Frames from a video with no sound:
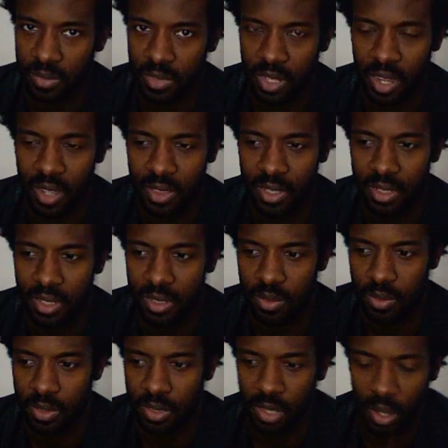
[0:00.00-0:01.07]
Yeah, I think that's
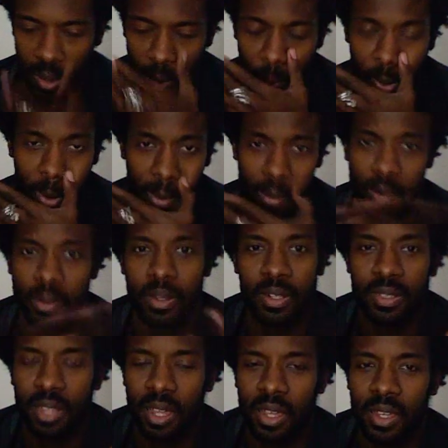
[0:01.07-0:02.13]
what it's called. Well,
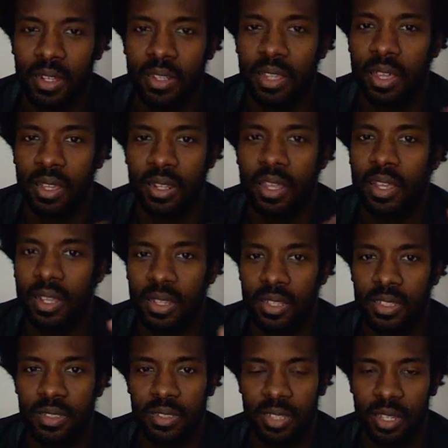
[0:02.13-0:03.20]
it's like they get
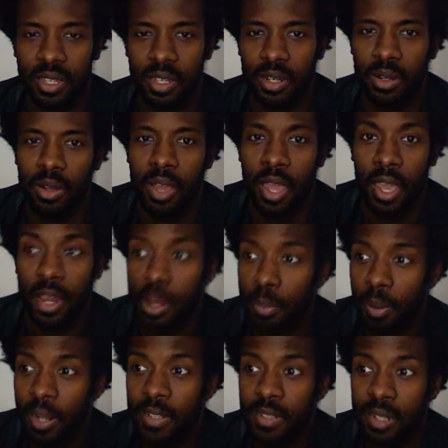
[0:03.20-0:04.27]
this deal and their
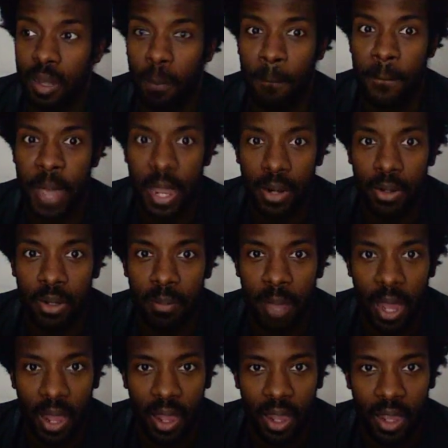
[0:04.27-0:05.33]
place look better than
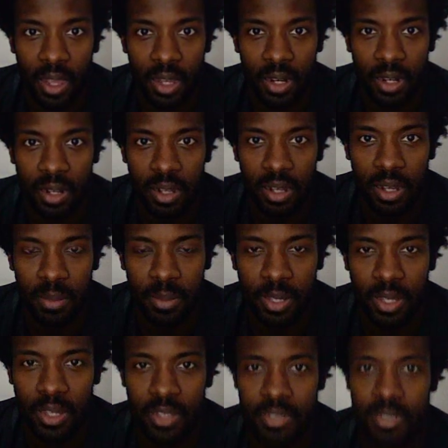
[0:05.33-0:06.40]
mine.
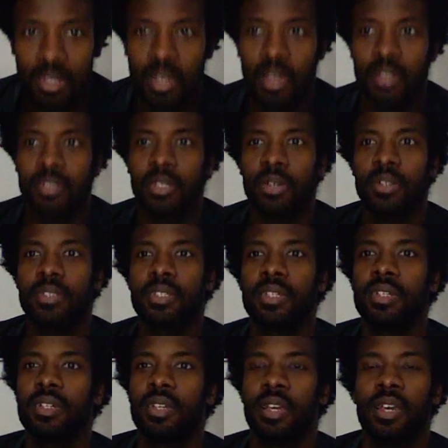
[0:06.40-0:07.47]
It's
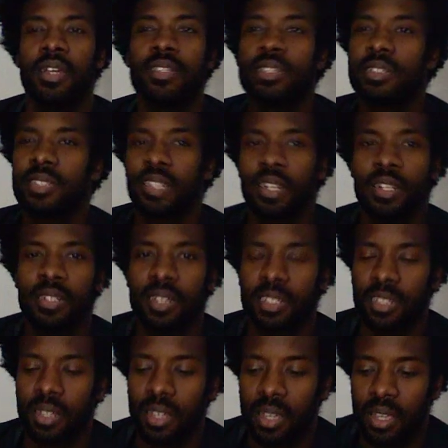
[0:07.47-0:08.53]
a city that
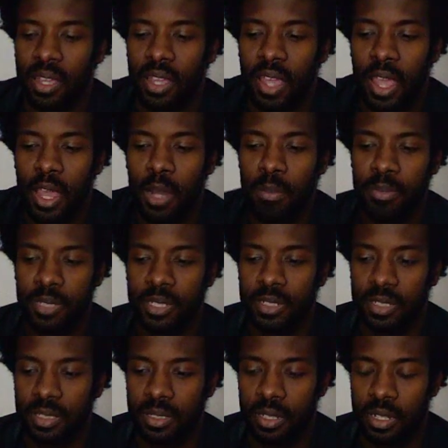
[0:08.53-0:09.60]
it helps.
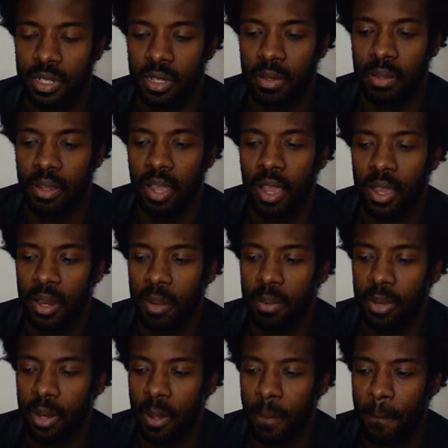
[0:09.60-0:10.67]
How can I
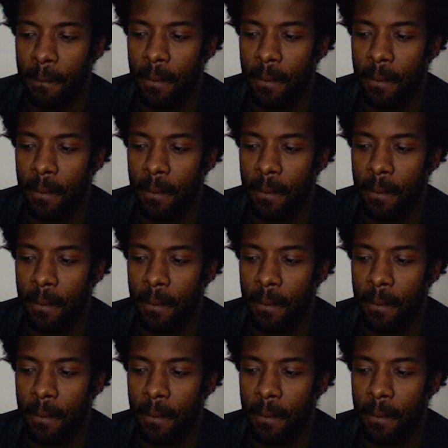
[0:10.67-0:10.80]
put it?